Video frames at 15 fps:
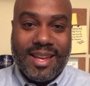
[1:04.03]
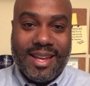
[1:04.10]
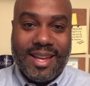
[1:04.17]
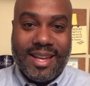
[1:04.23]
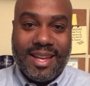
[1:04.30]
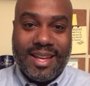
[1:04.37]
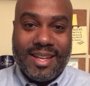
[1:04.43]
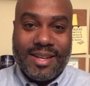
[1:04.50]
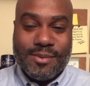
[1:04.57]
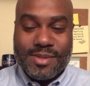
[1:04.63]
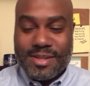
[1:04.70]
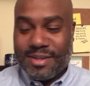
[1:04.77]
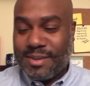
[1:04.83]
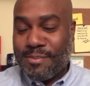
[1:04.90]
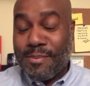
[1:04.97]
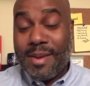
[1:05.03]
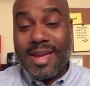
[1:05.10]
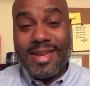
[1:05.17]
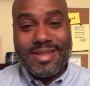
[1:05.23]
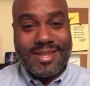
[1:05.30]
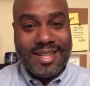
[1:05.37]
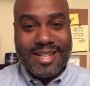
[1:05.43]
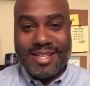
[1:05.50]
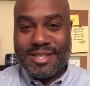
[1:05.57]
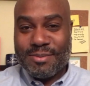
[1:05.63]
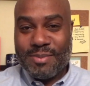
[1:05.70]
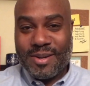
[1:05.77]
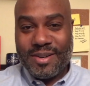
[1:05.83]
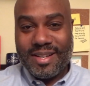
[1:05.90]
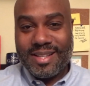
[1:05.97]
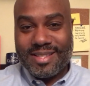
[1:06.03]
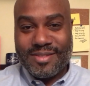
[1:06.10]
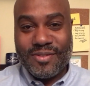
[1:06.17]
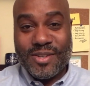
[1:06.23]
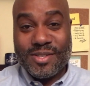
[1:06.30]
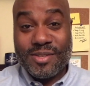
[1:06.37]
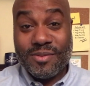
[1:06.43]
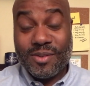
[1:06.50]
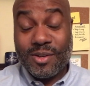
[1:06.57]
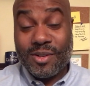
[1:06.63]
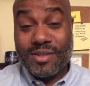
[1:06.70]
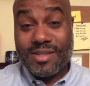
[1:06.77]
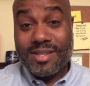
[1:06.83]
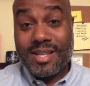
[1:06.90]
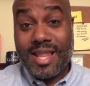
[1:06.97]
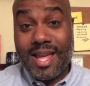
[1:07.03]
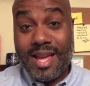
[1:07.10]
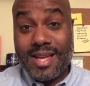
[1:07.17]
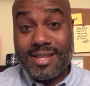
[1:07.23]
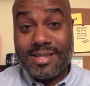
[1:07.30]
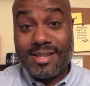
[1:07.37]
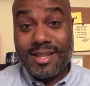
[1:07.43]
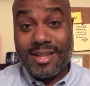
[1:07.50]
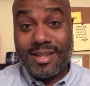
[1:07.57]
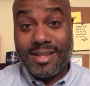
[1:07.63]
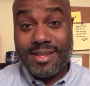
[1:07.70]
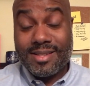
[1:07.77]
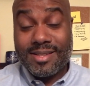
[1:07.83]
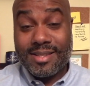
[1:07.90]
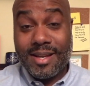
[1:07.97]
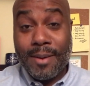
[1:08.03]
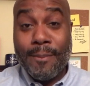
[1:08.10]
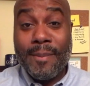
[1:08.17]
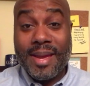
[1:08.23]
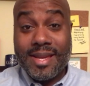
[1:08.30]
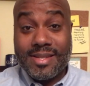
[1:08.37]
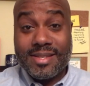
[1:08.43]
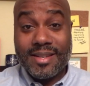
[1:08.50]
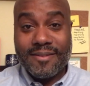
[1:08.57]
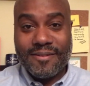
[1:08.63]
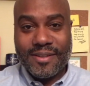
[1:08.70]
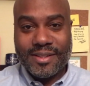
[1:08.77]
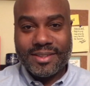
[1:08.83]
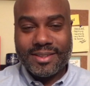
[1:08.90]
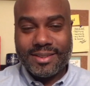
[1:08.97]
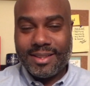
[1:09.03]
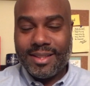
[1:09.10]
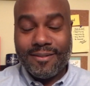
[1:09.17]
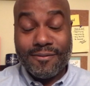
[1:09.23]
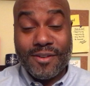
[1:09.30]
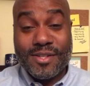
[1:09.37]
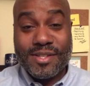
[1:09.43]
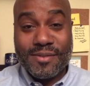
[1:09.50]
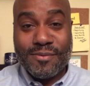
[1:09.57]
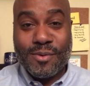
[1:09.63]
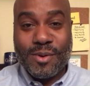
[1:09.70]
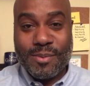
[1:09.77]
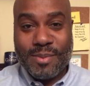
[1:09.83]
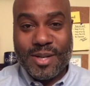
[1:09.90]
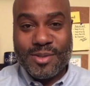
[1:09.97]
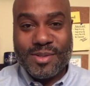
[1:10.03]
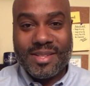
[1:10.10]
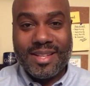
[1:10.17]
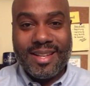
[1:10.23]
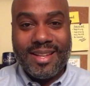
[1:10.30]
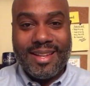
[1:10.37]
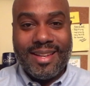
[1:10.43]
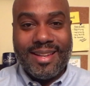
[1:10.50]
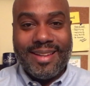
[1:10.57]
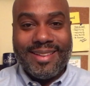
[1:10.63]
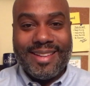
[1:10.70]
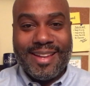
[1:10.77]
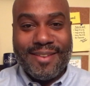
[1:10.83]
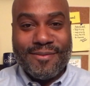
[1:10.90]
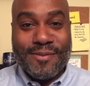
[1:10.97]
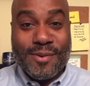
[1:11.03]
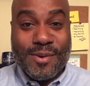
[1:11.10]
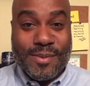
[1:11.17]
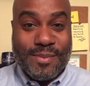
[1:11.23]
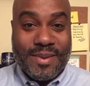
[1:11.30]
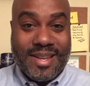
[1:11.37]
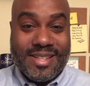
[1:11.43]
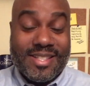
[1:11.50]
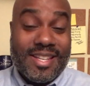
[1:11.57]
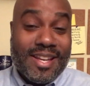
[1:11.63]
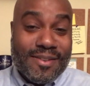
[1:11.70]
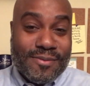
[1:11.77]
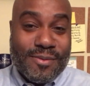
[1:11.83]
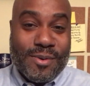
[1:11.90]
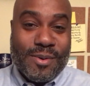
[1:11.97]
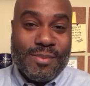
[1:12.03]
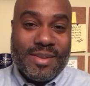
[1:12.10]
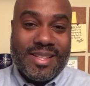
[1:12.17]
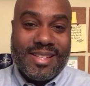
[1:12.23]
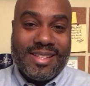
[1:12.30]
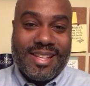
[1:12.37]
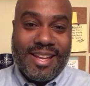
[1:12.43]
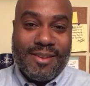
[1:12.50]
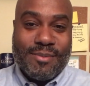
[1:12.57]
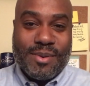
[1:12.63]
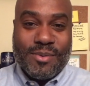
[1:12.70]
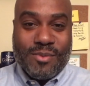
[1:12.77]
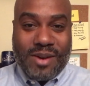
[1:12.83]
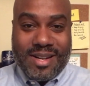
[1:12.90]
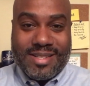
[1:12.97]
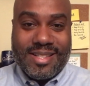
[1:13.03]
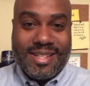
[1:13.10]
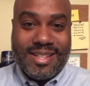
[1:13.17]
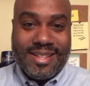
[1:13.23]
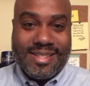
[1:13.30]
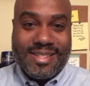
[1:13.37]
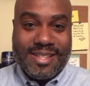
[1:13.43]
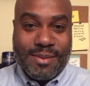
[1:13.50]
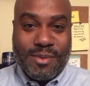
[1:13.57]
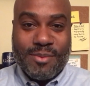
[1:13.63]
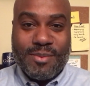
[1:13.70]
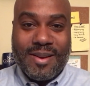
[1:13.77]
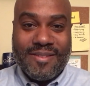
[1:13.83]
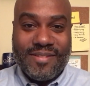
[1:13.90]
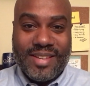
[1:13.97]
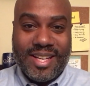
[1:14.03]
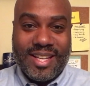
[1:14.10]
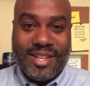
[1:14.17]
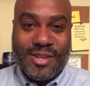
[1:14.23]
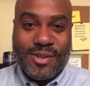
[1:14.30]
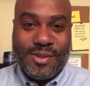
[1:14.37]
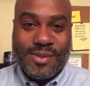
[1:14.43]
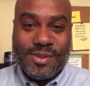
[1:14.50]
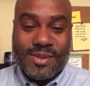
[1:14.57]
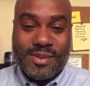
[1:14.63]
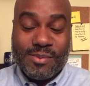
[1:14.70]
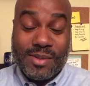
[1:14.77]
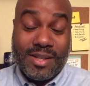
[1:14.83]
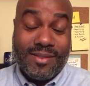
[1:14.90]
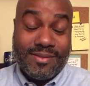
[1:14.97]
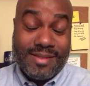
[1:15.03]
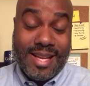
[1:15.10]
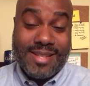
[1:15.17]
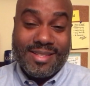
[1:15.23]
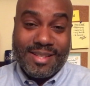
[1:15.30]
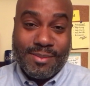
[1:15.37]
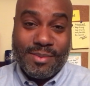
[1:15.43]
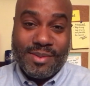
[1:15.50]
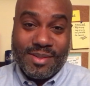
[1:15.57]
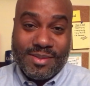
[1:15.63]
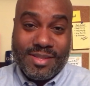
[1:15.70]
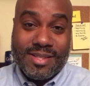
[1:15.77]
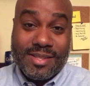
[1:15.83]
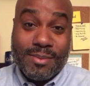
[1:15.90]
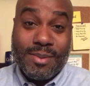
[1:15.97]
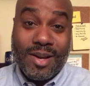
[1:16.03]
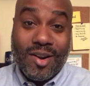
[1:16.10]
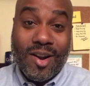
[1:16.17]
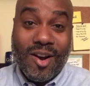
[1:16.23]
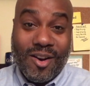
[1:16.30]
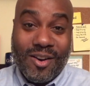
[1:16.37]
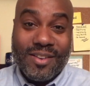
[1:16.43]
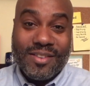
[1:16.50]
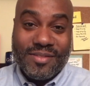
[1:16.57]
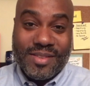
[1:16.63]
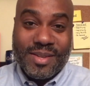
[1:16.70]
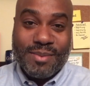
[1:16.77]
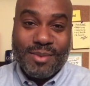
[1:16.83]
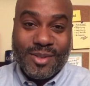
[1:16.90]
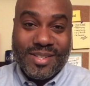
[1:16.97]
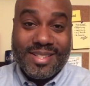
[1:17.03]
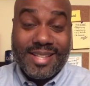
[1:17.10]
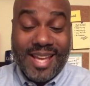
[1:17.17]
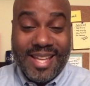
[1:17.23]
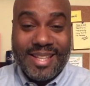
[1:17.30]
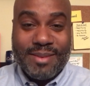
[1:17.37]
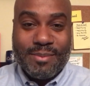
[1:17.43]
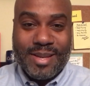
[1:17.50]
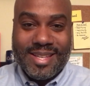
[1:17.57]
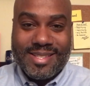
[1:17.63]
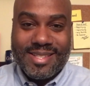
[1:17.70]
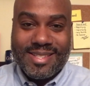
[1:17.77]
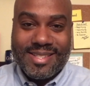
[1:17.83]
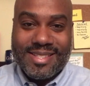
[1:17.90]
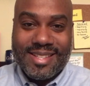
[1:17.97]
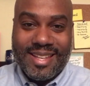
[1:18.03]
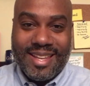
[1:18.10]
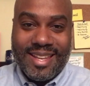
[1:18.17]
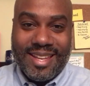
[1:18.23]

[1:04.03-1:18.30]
And it was an amazing experience. First of all, this class is amazing, first and foremost. She informed me that they have been watching some of my videos, well, not some of them, just about all of them on a daily basis,